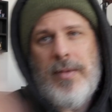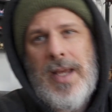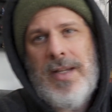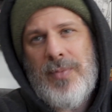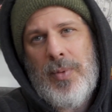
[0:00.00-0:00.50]

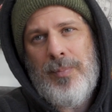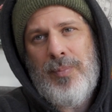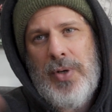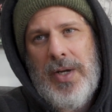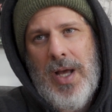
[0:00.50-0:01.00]
Thanks for
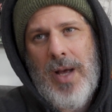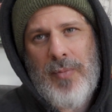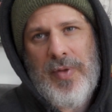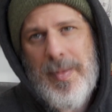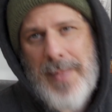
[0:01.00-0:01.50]
putting up
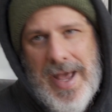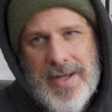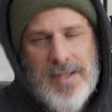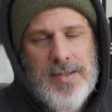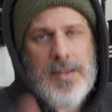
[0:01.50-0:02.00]
with the
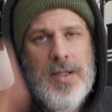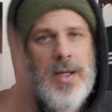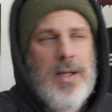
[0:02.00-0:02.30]
madness